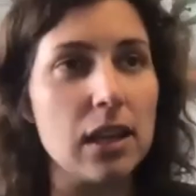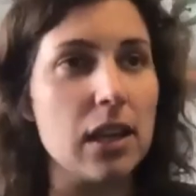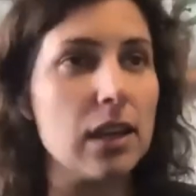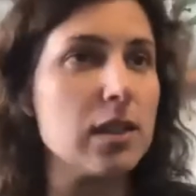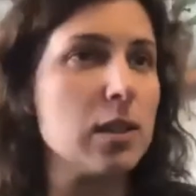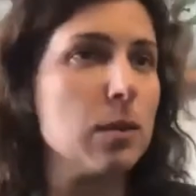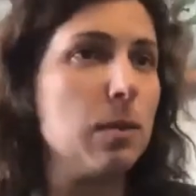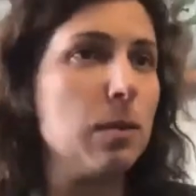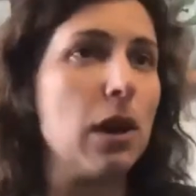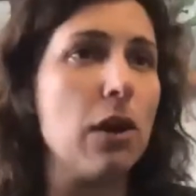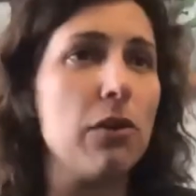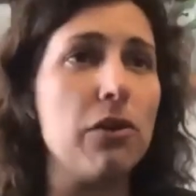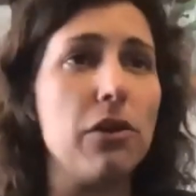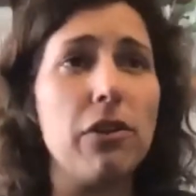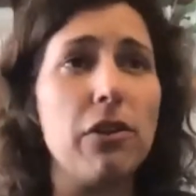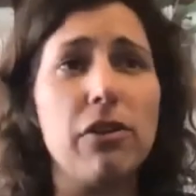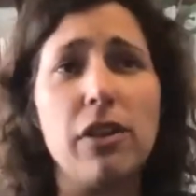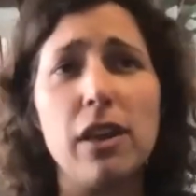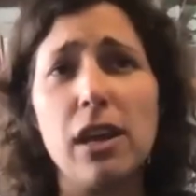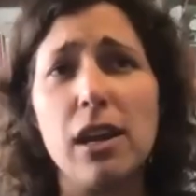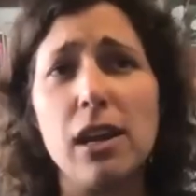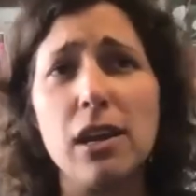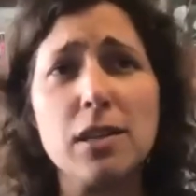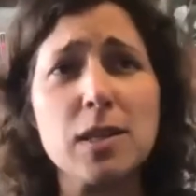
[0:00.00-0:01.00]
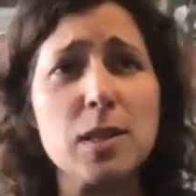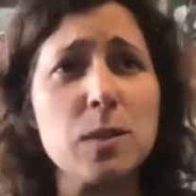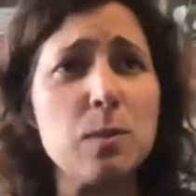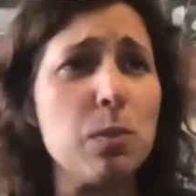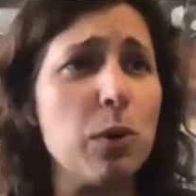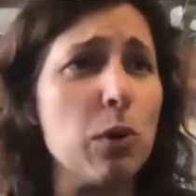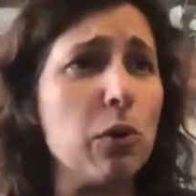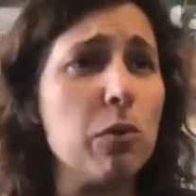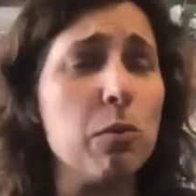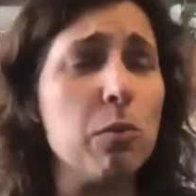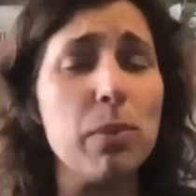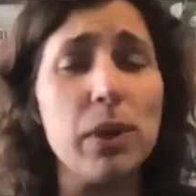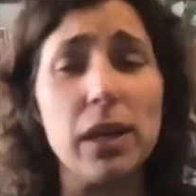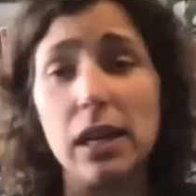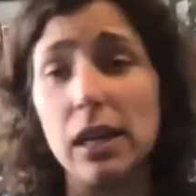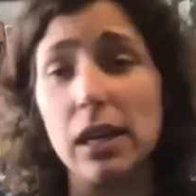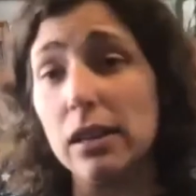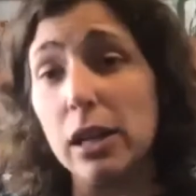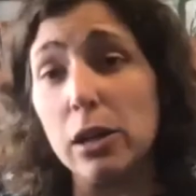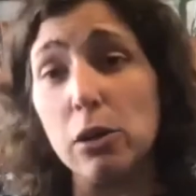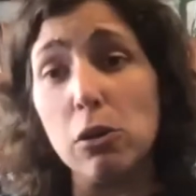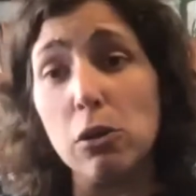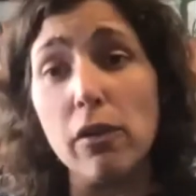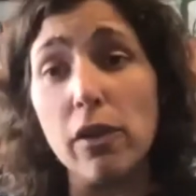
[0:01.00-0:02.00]
It's about the things, both big and
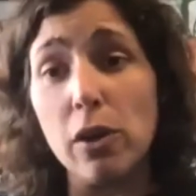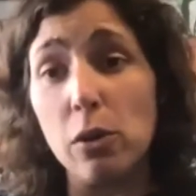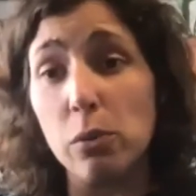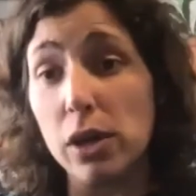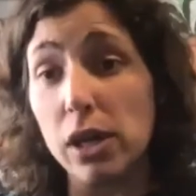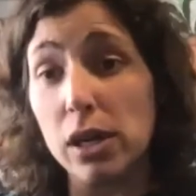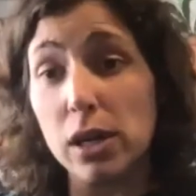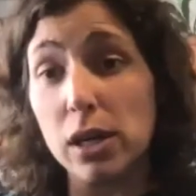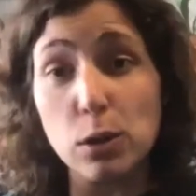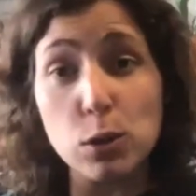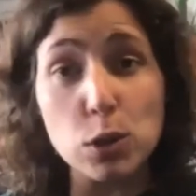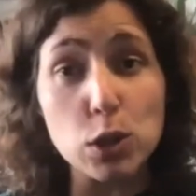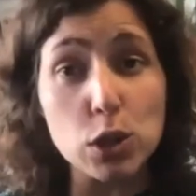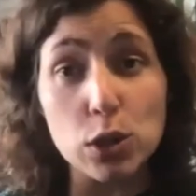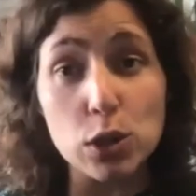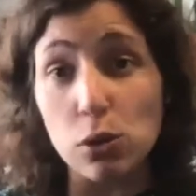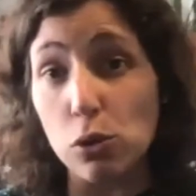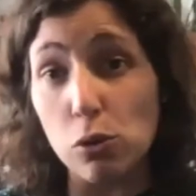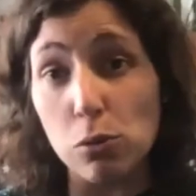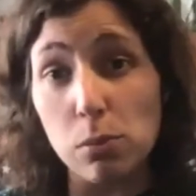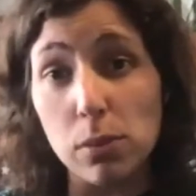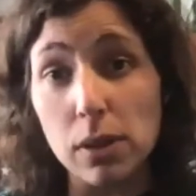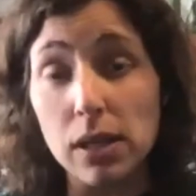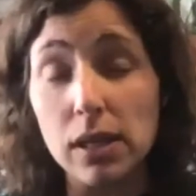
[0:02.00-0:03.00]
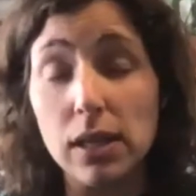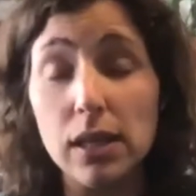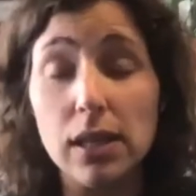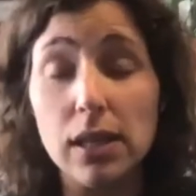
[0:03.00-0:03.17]
little, that we consume.